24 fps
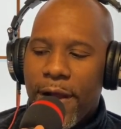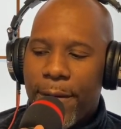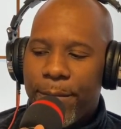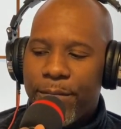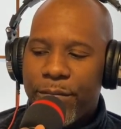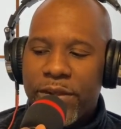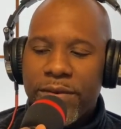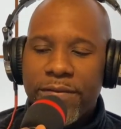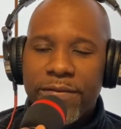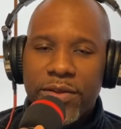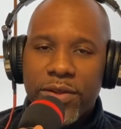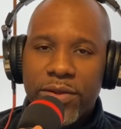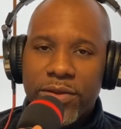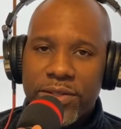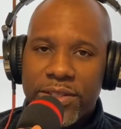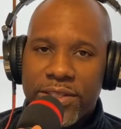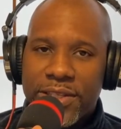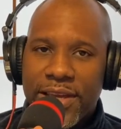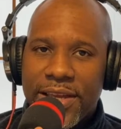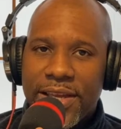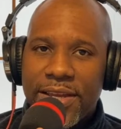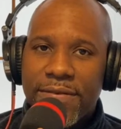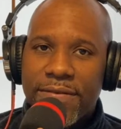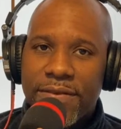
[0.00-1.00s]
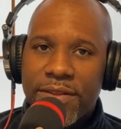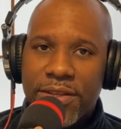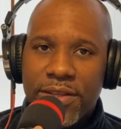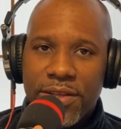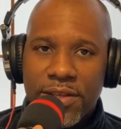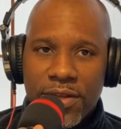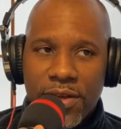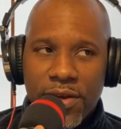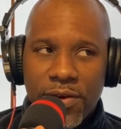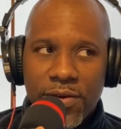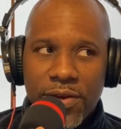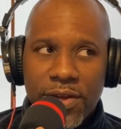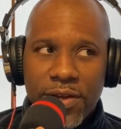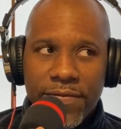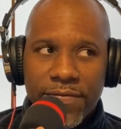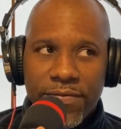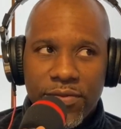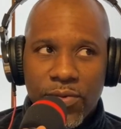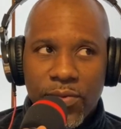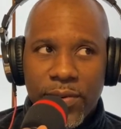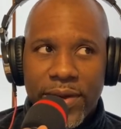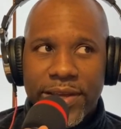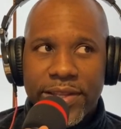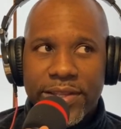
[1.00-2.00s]
even you know, if
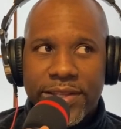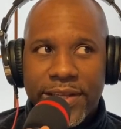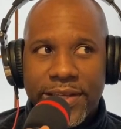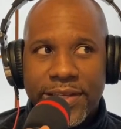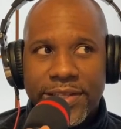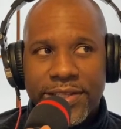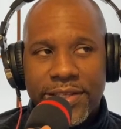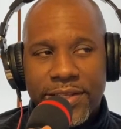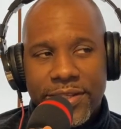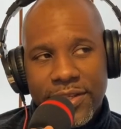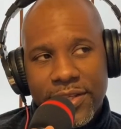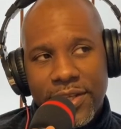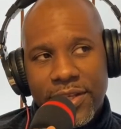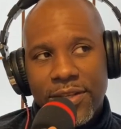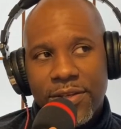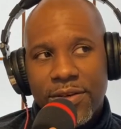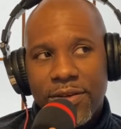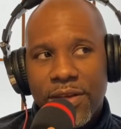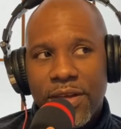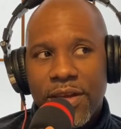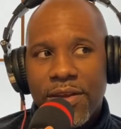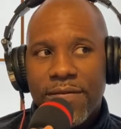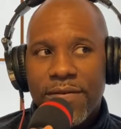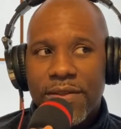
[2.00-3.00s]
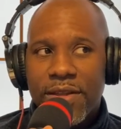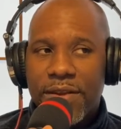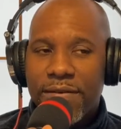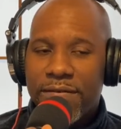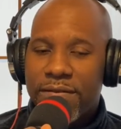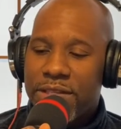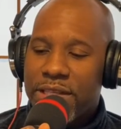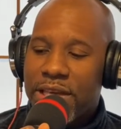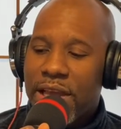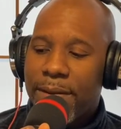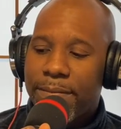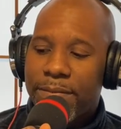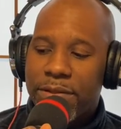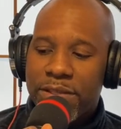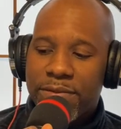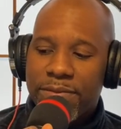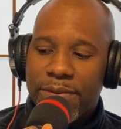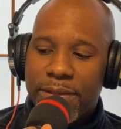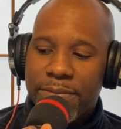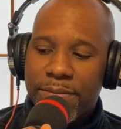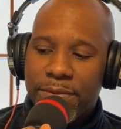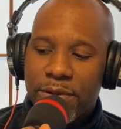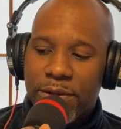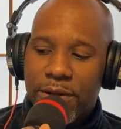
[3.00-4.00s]
the way things continue, even if Japanese
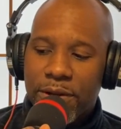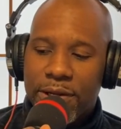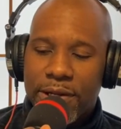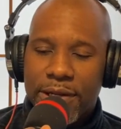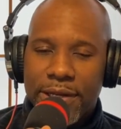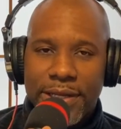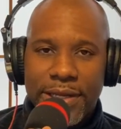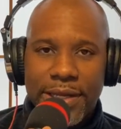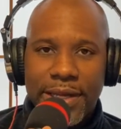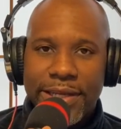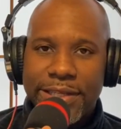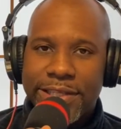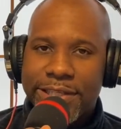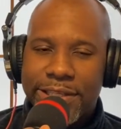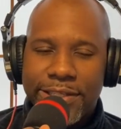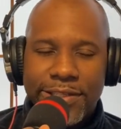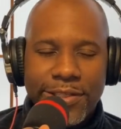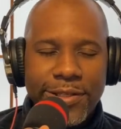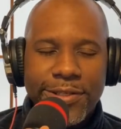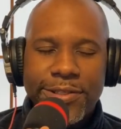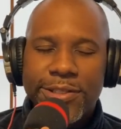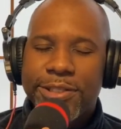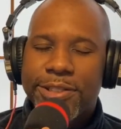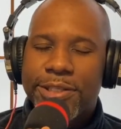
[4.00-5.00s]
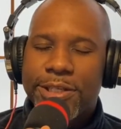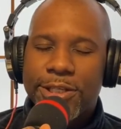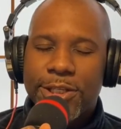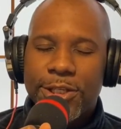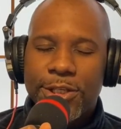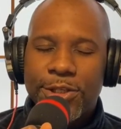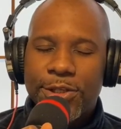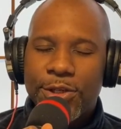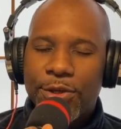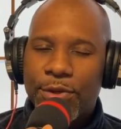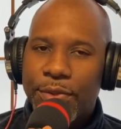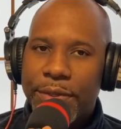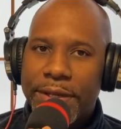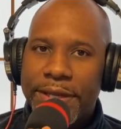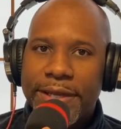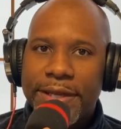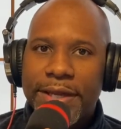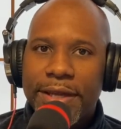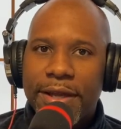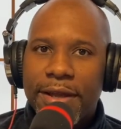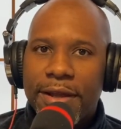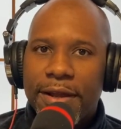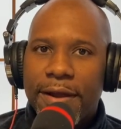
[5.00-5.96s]
people are against it, they're just gonna do it.